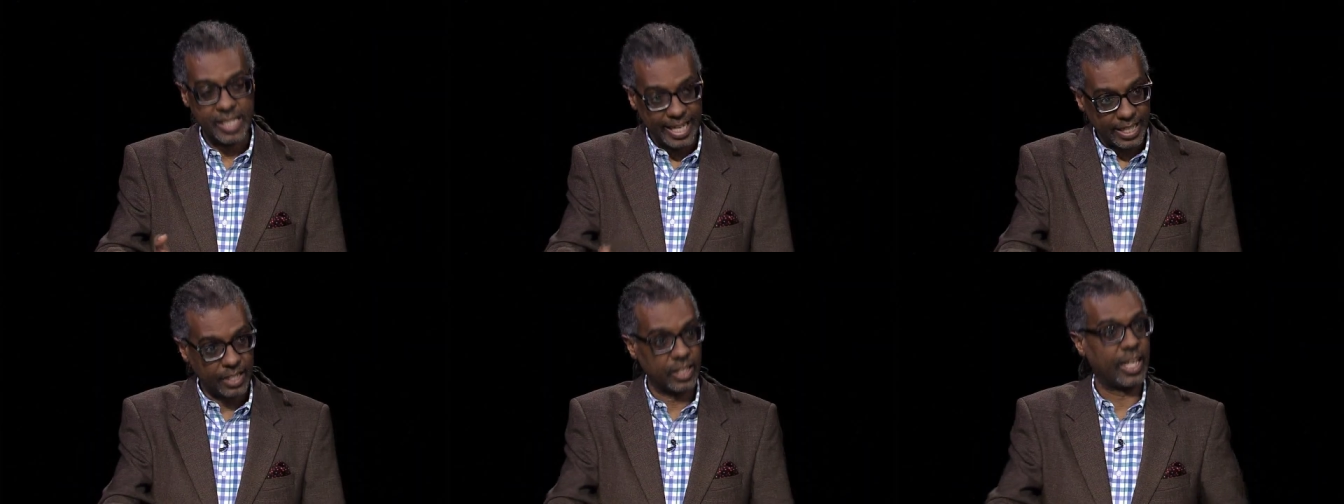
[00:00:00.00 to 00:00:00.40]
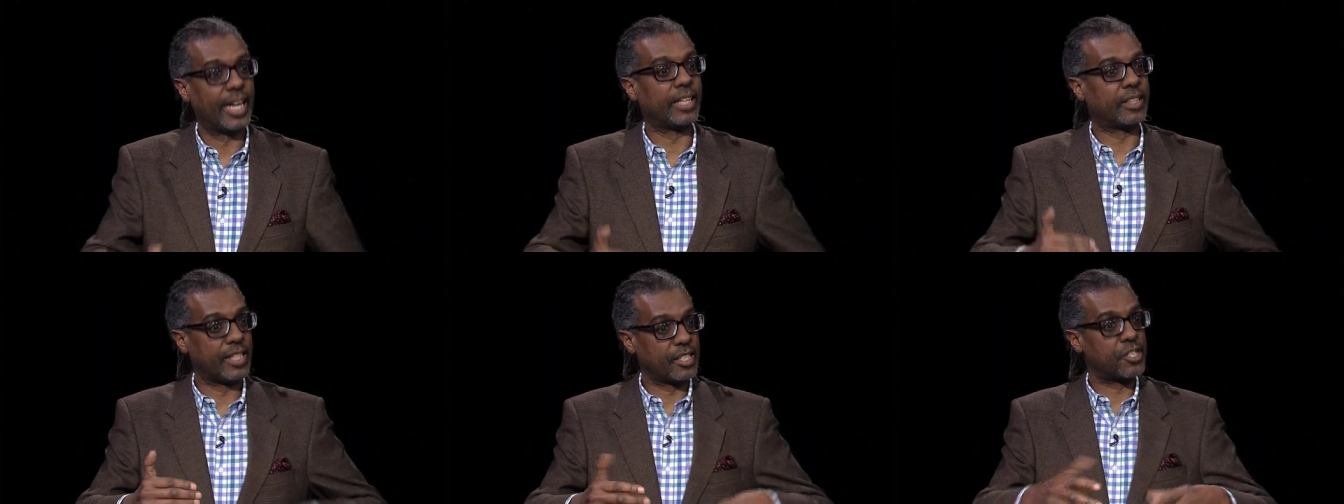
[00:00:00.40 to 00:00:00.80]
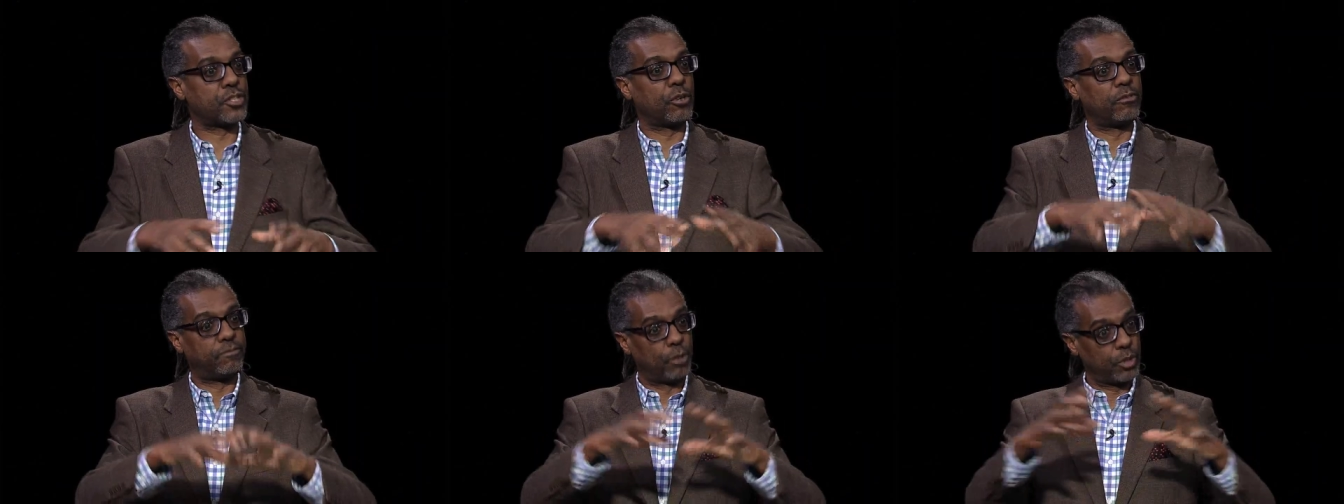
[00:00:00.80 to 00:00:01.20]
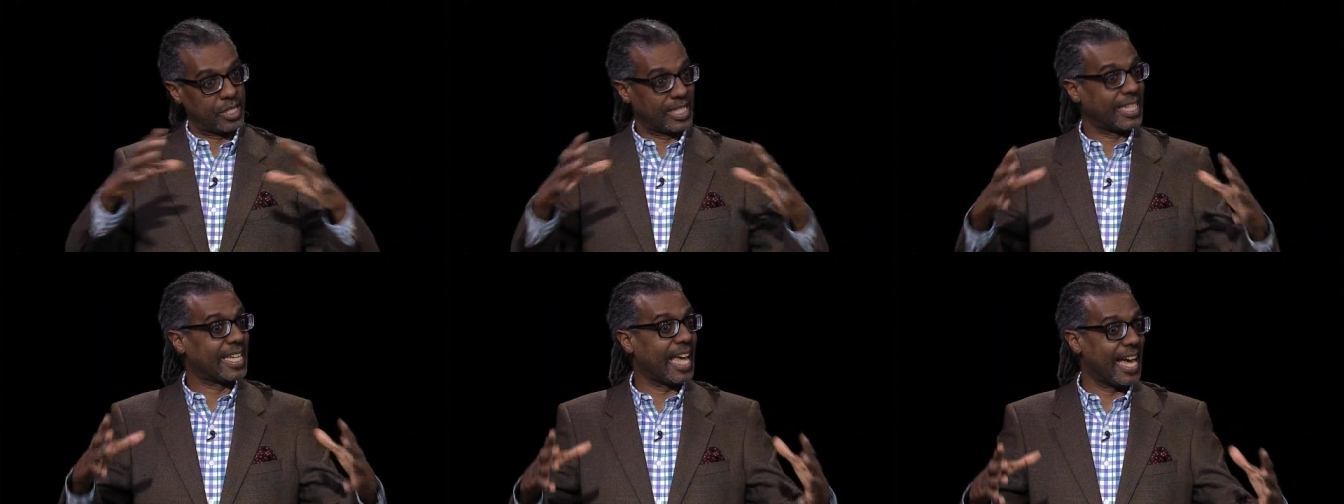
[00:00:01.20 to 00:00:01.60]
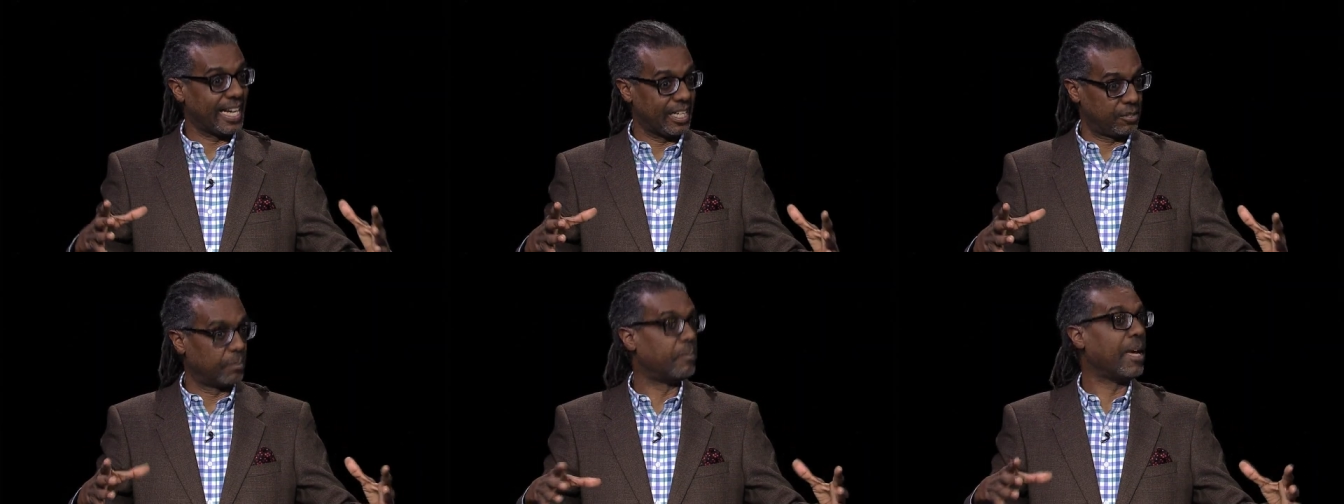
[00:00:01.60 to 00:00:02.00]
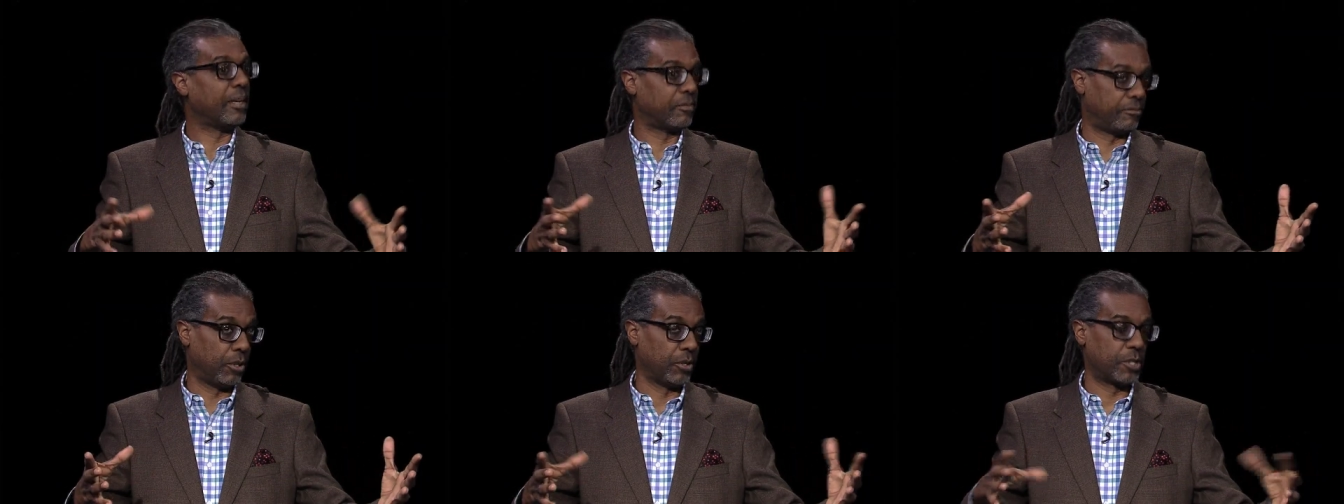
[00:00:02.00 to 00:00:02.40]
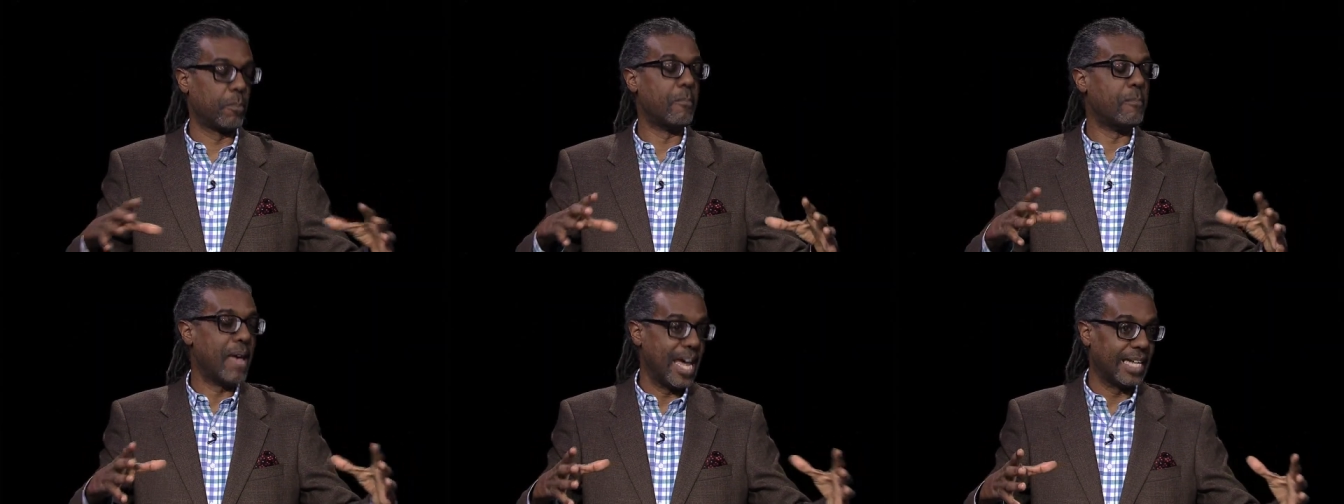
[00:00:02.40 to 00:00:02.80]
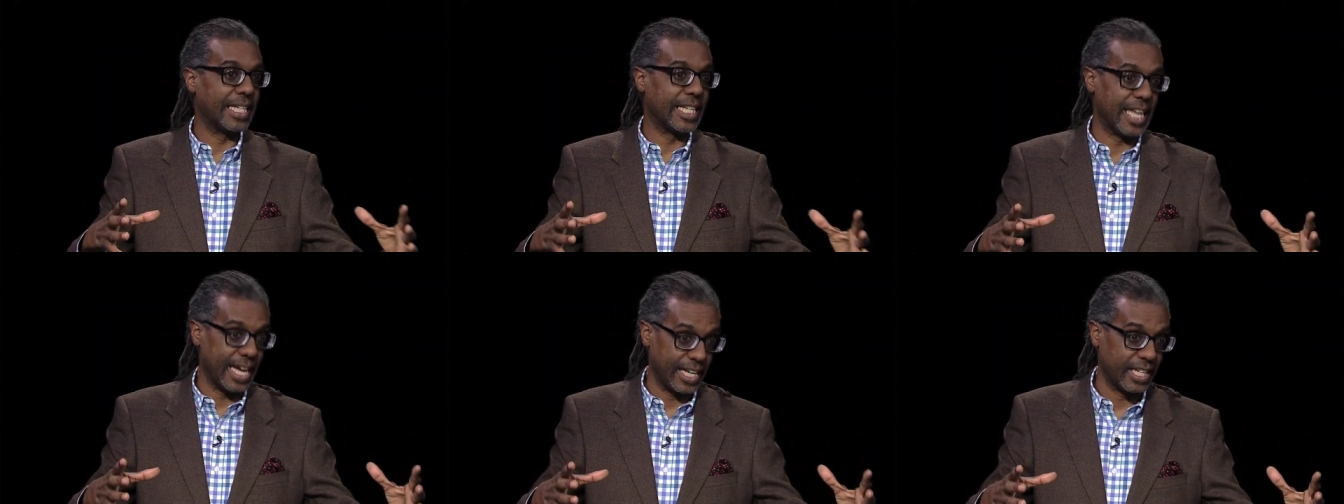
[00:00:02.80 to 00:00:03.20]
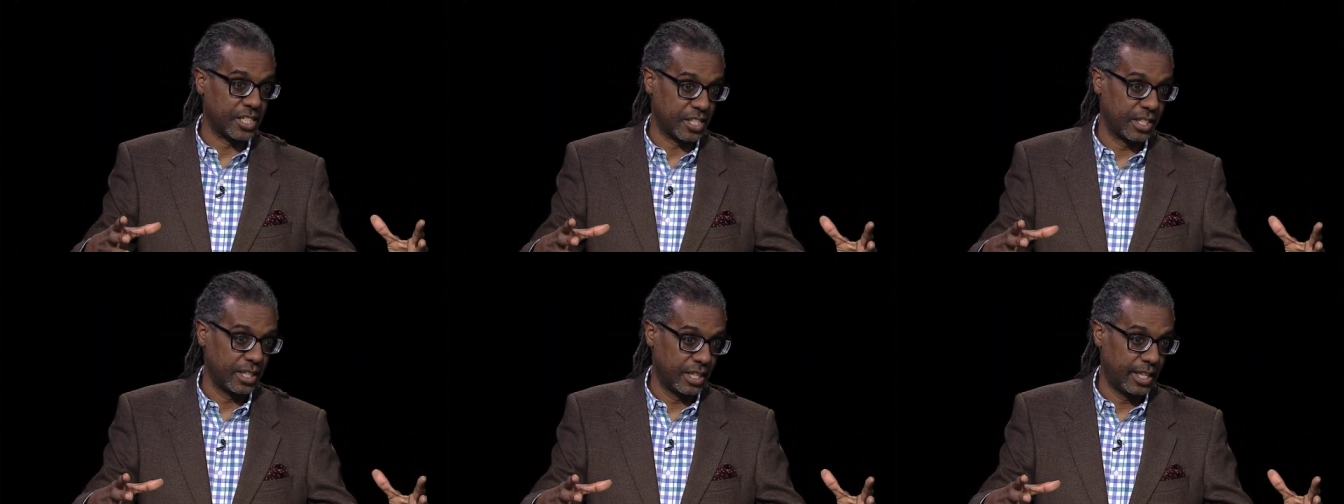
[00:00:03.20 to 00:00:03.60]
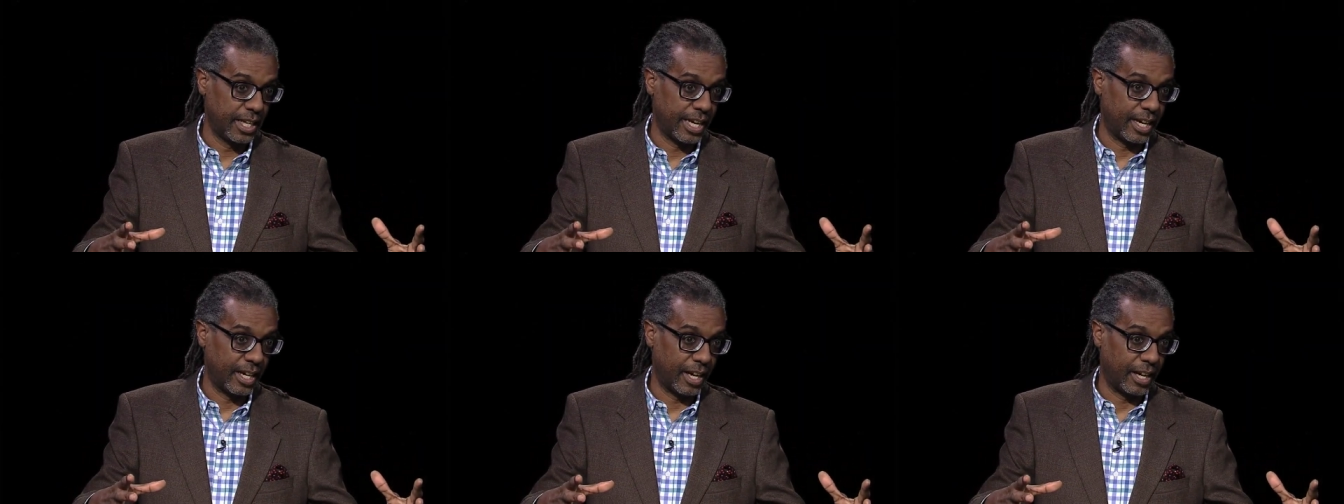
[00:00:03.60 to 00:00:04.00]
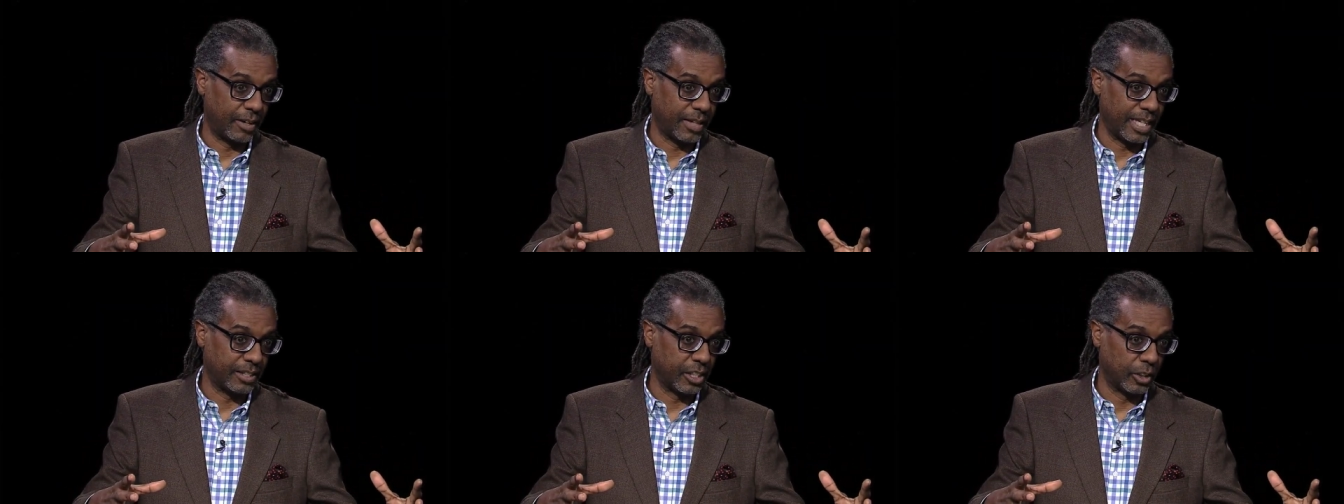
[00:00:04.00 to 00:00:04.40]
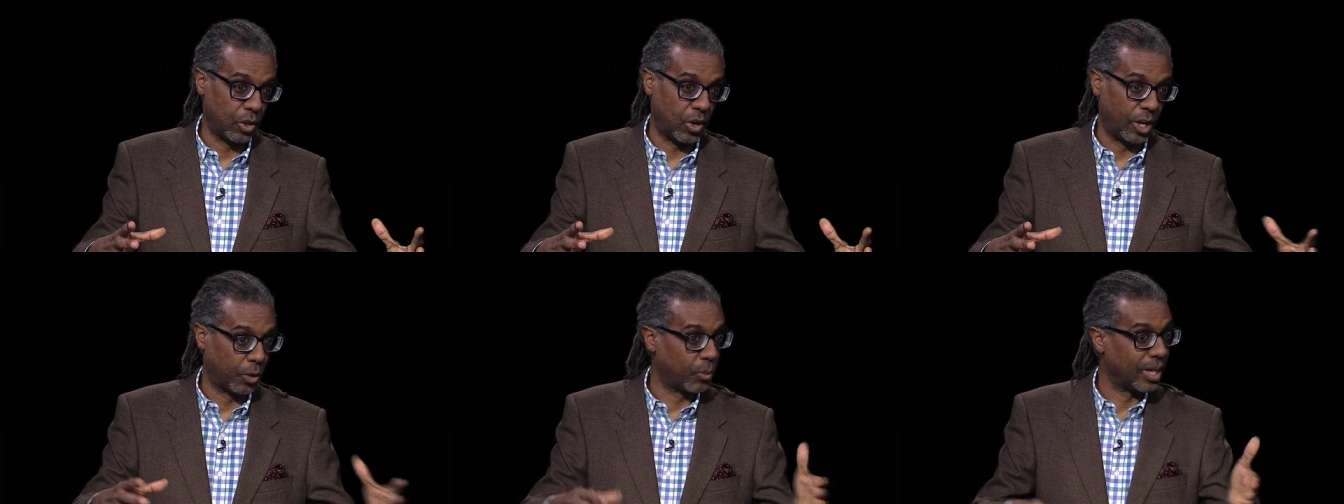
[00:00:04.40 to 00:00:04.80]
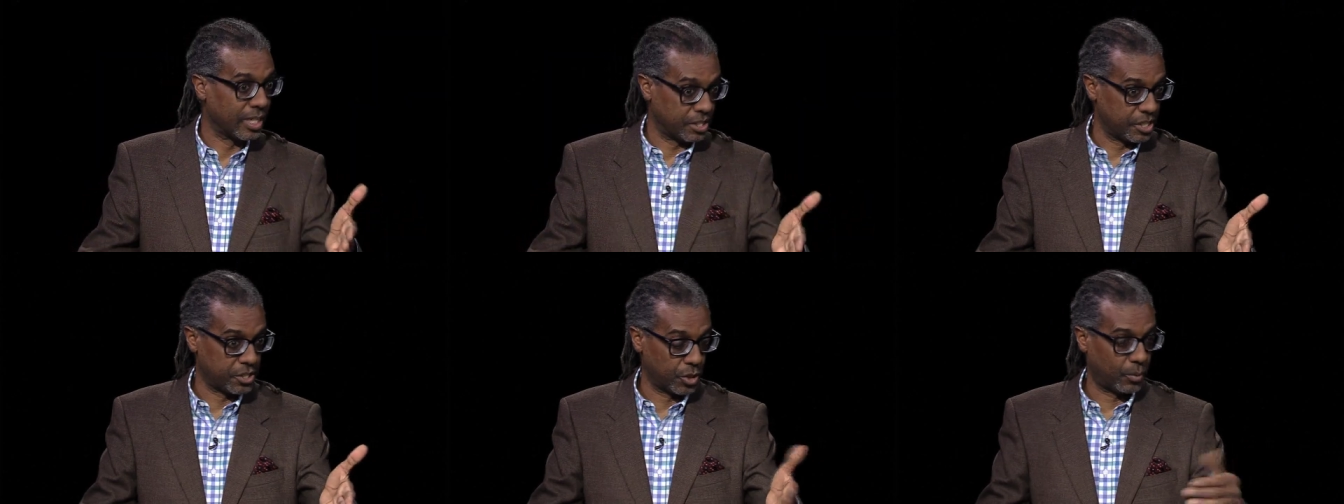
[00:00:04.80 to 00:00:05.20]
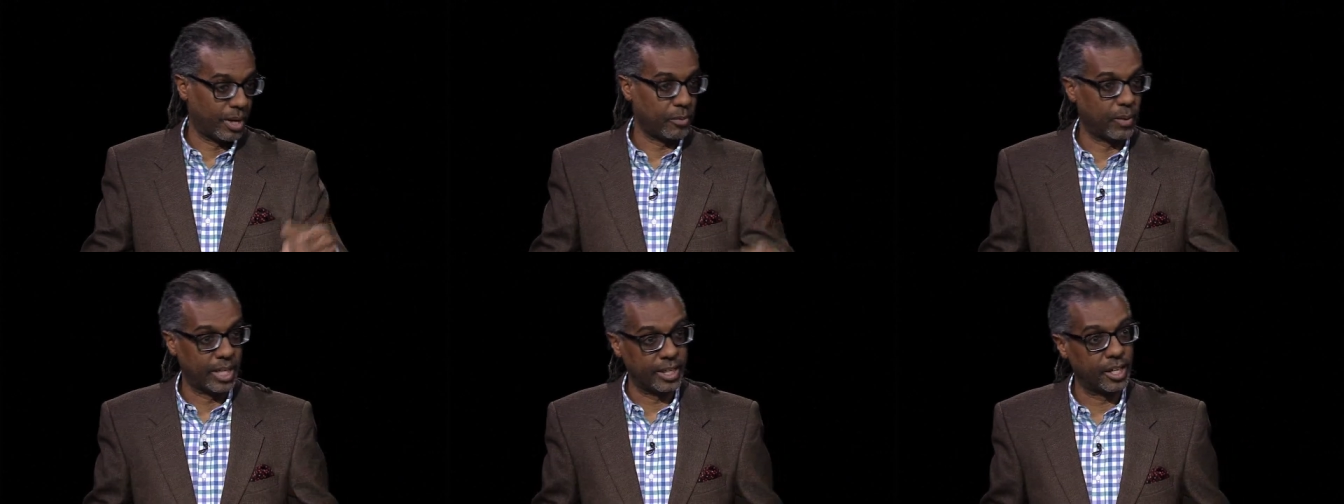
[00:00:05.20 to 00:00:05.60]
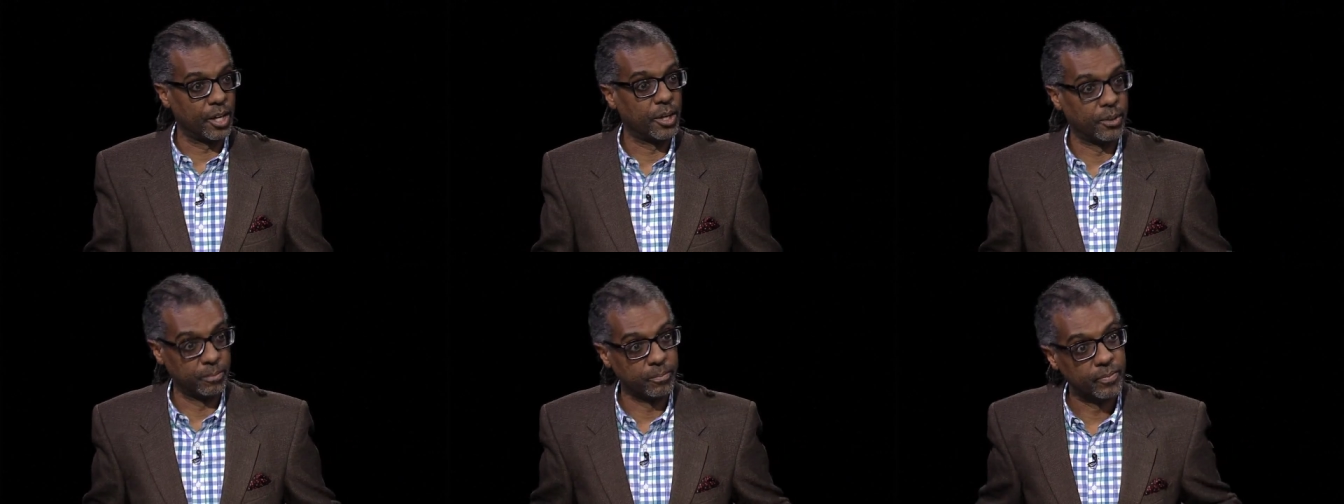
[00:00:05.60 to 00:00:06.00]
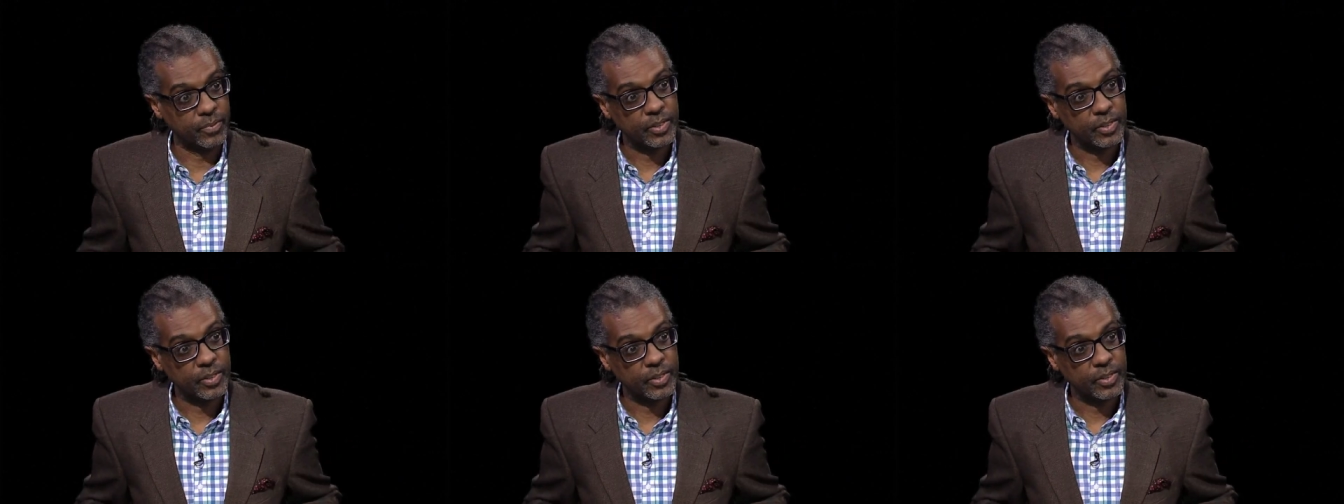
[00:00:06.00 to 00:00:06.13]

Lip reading: dinged like this so folks get it, men get it in the long run? Is this the right way to go?